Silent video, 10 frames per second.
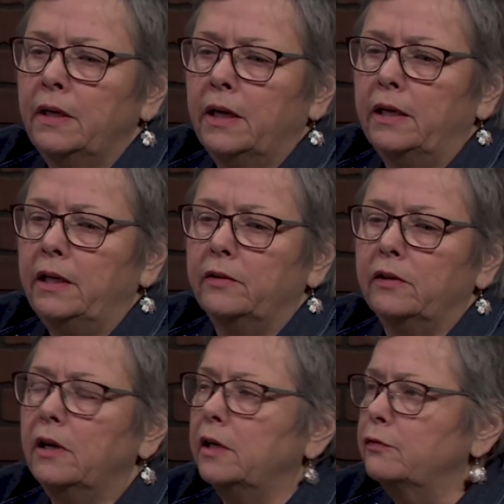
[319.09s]
any other
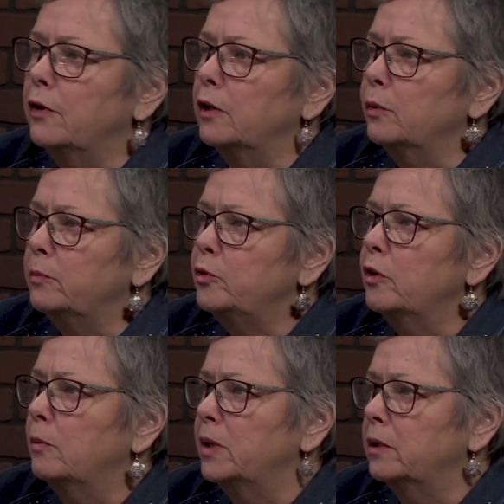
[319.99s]
kind of follow-up
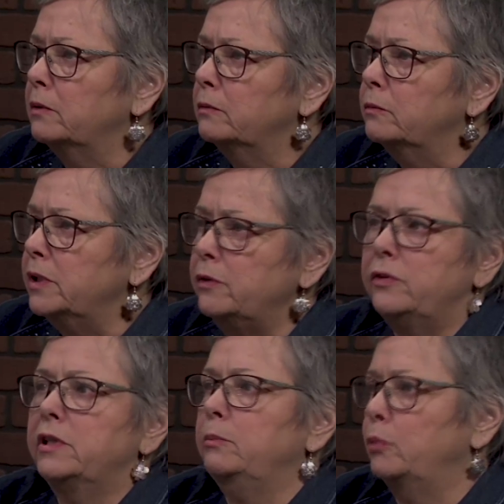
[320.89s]
trauma
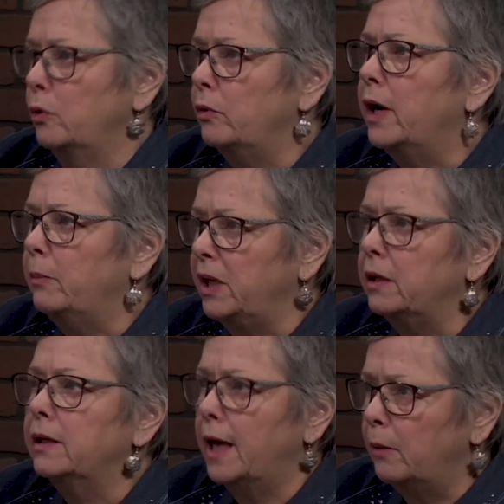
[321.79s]
reducing programming
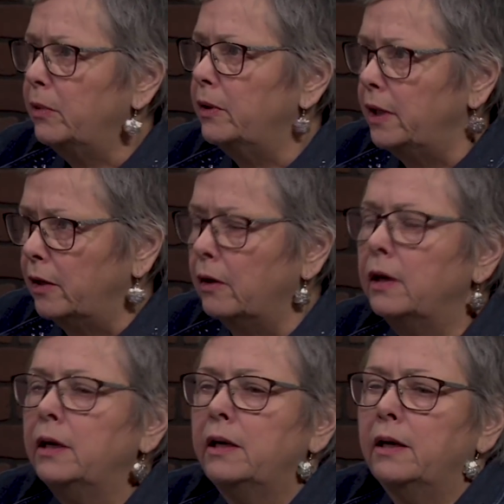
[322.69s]
can happen there
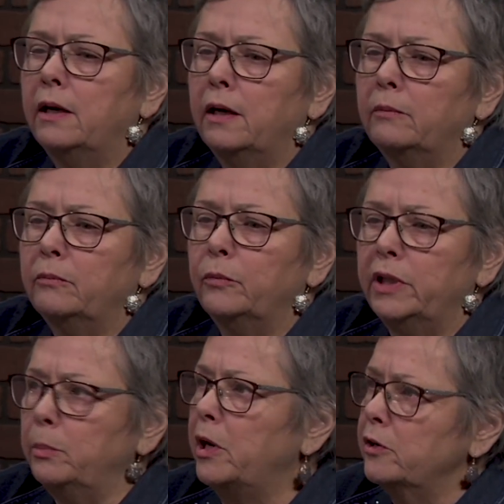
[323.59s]
when
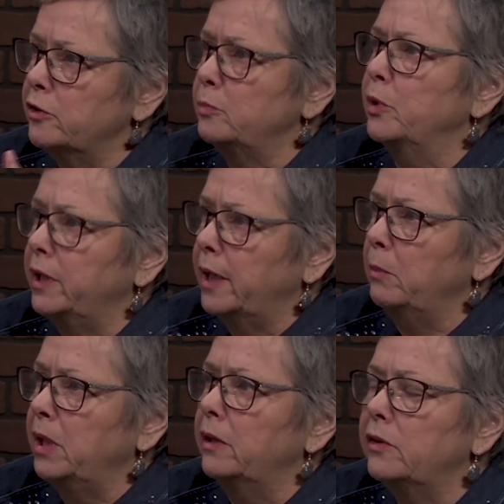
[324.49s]
the partners bring
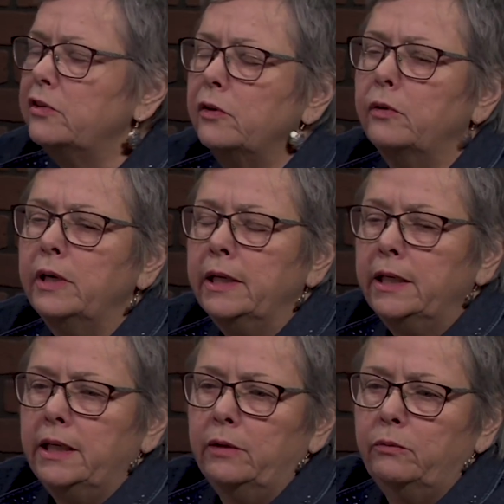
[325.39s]
them in. So
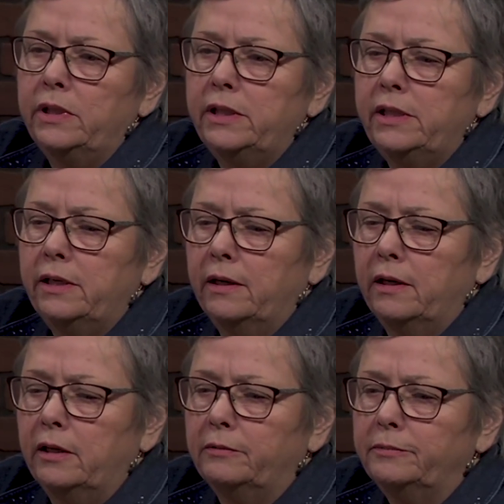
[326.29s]
it really
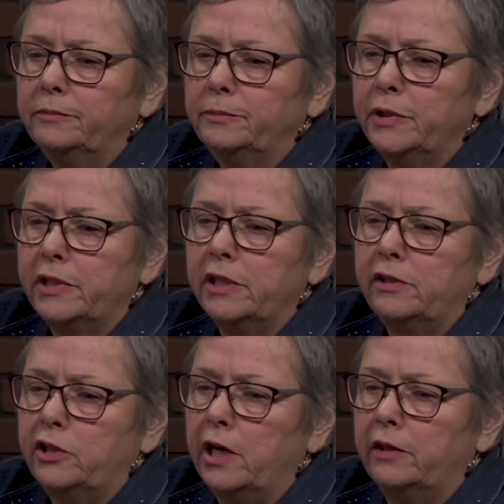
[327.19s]
puts
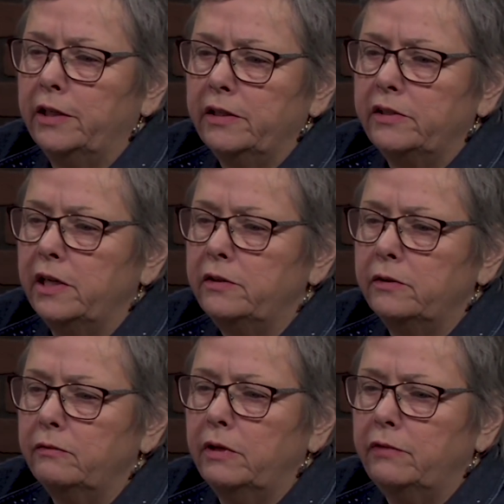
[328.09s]
this child at the
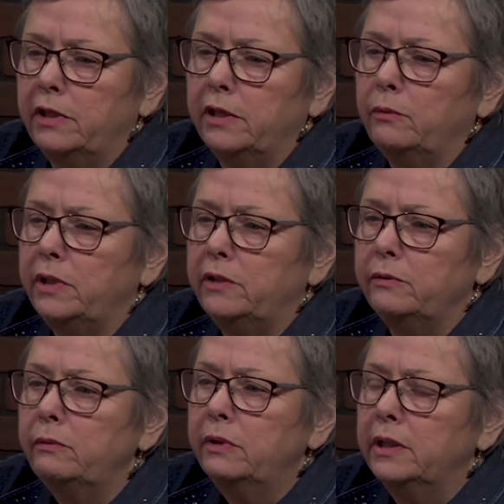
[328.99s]
center of everything we
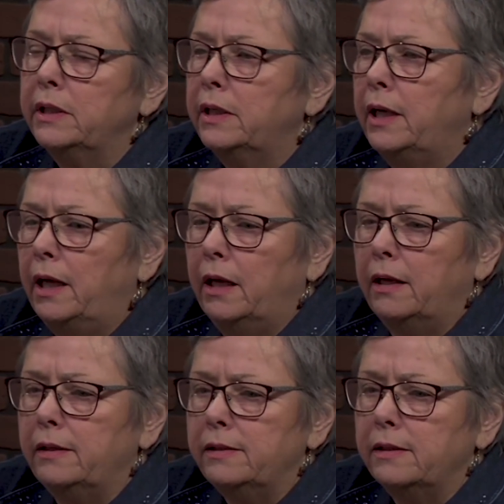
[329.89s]
do,
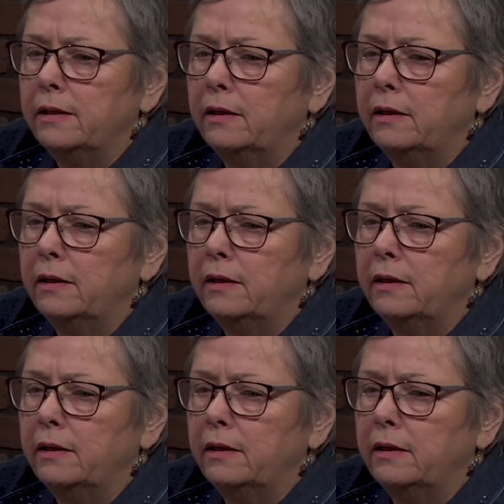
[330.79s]
and